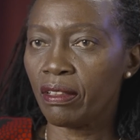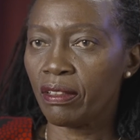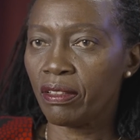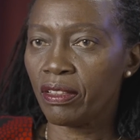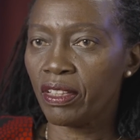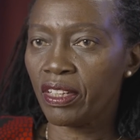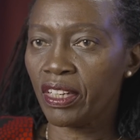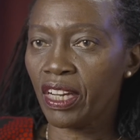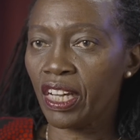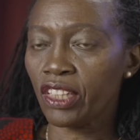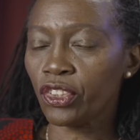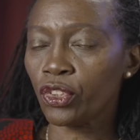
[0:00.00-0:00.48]

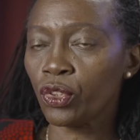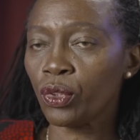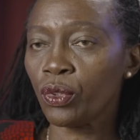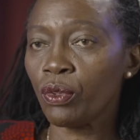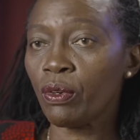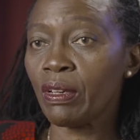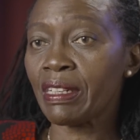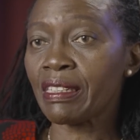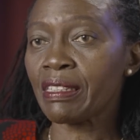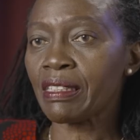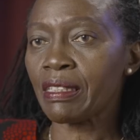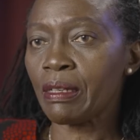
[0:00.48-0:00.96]
The
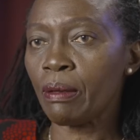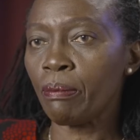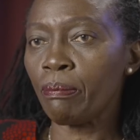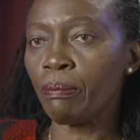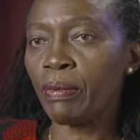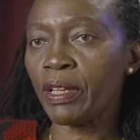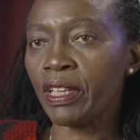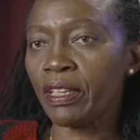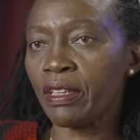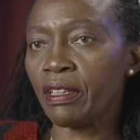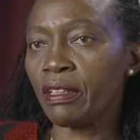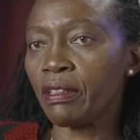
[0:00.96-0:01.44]
National
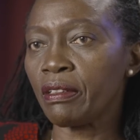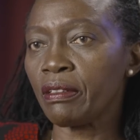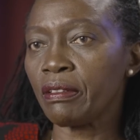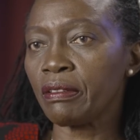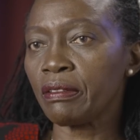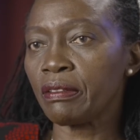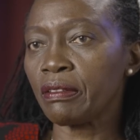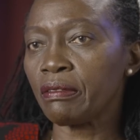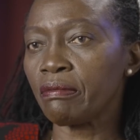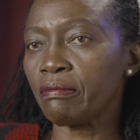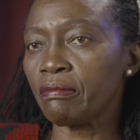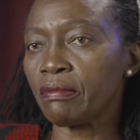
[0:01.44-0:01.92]
Assembly,
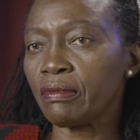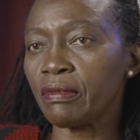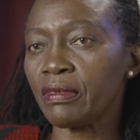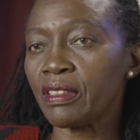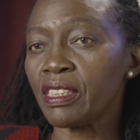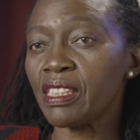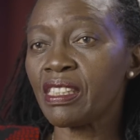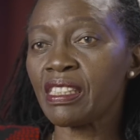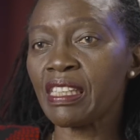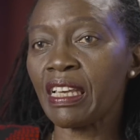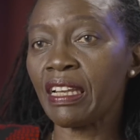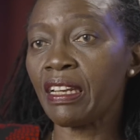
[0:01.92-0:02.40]

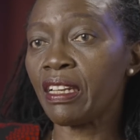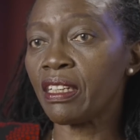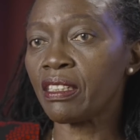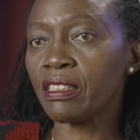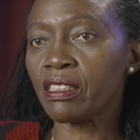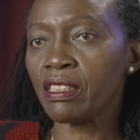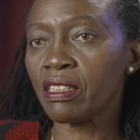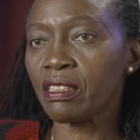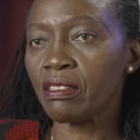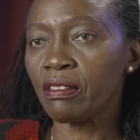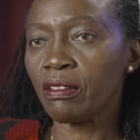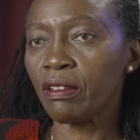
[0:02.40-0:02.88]
the
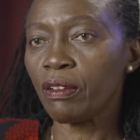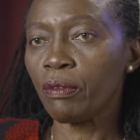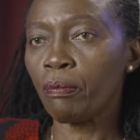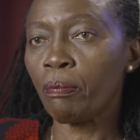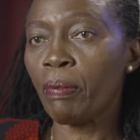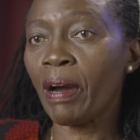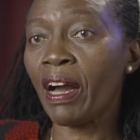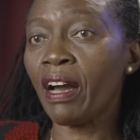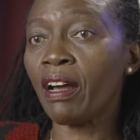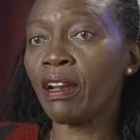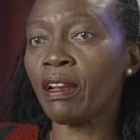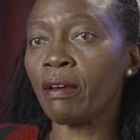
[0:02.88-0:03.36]
Senate,
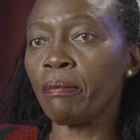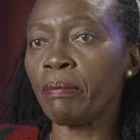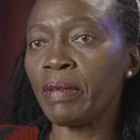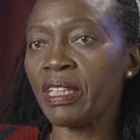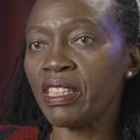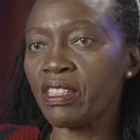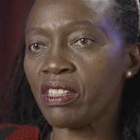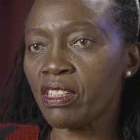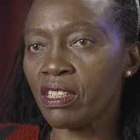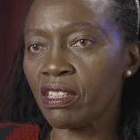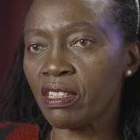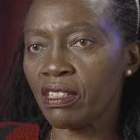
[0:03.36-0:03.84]

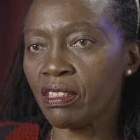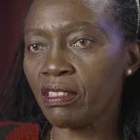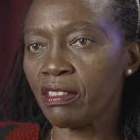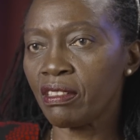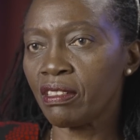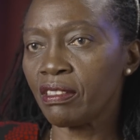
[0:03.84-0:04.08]
Parliament,